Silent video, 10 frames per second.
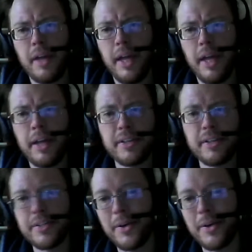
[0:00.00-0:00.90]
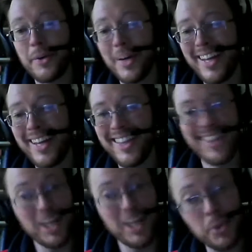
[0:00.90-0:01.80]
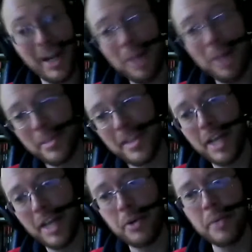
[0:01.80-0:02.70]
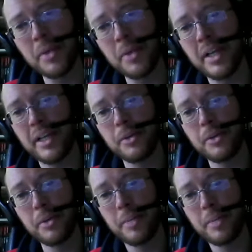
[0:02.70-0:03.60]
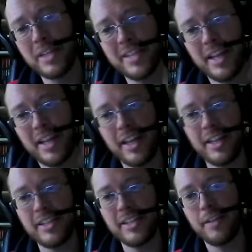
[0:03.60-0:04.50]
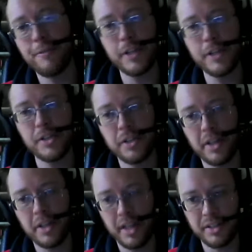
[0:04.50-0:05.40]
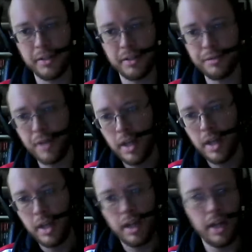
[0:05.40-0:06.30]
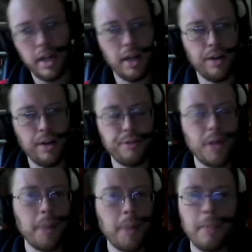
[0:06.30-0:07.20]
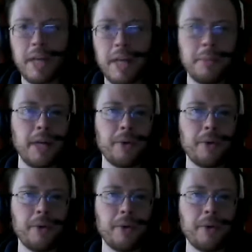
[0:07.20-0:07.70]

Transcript: And so that's what happened. The Ed Greenwood group is a fiction collective of many